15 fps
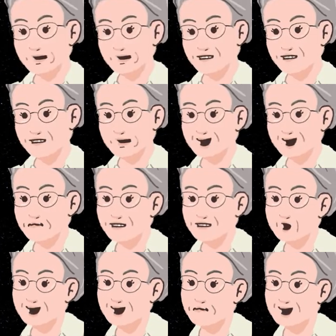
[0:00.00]
And if
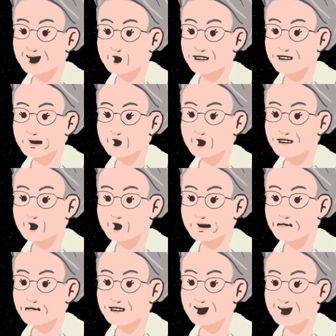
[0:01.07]
you translate the
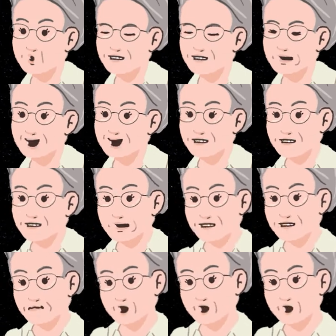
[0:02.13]
radio flashing into